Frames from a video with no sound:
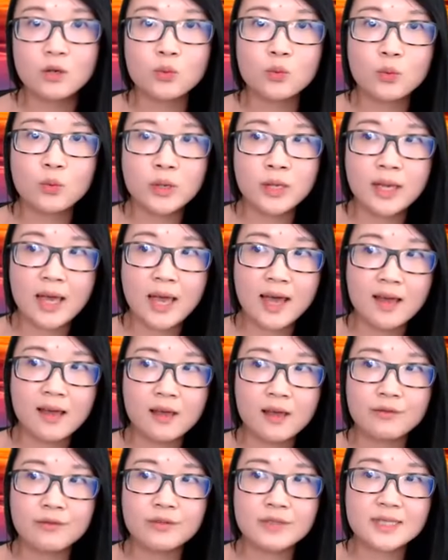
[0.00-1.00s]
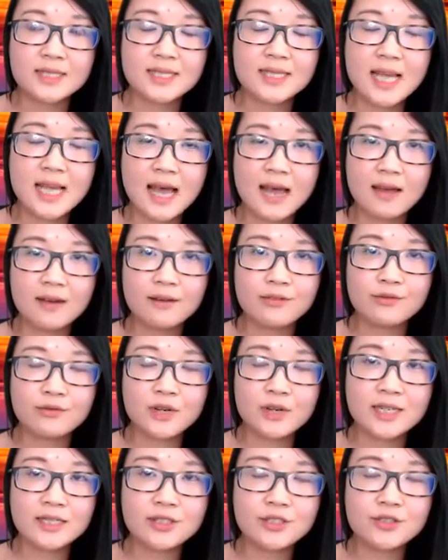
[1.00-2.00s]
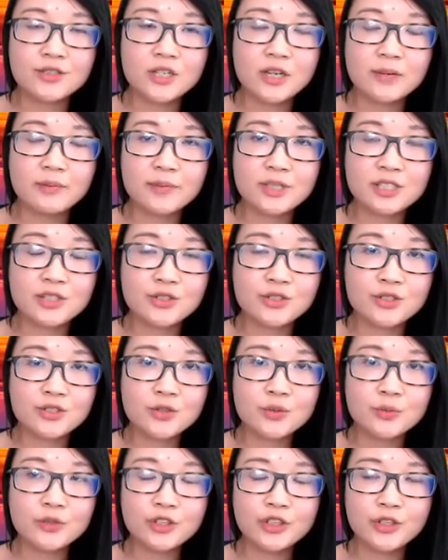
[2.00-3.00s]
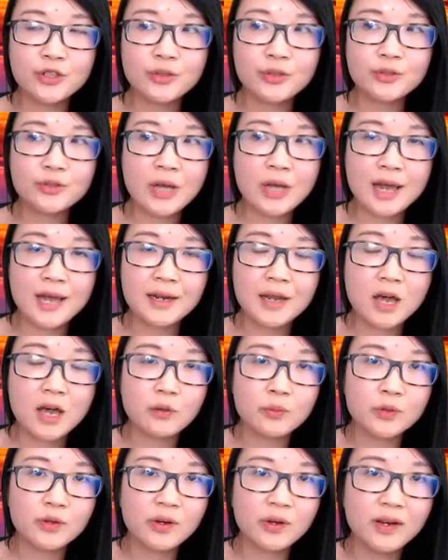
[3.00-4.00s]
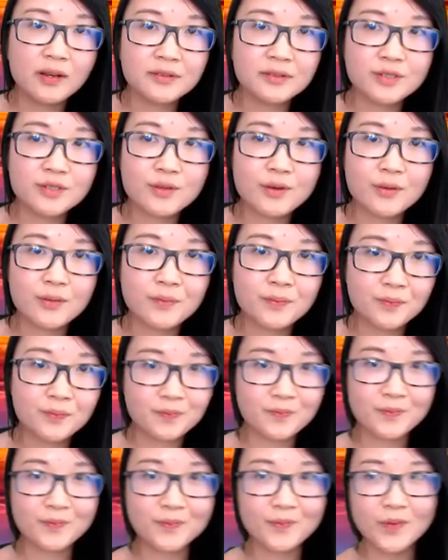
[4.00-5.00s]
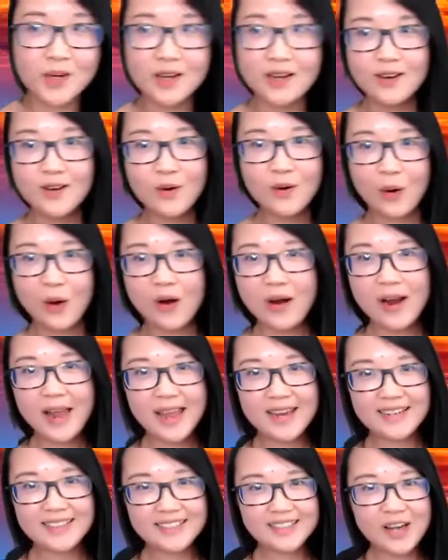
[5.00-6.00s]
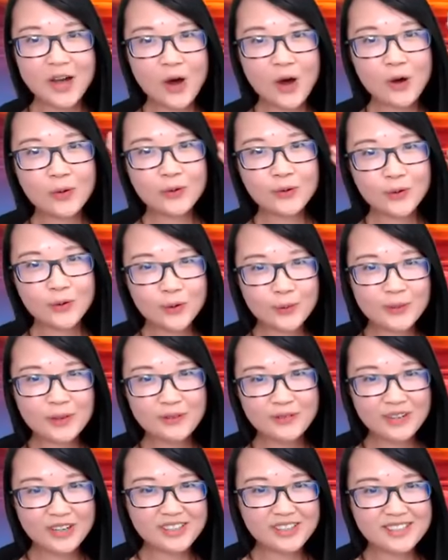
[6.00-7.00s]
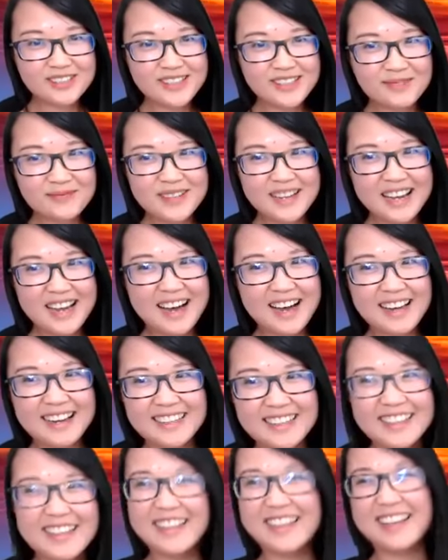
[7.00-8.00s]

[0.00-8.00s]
We have staff ready to jump into Zoom with you and help you out. So, all right, no group converters left behind.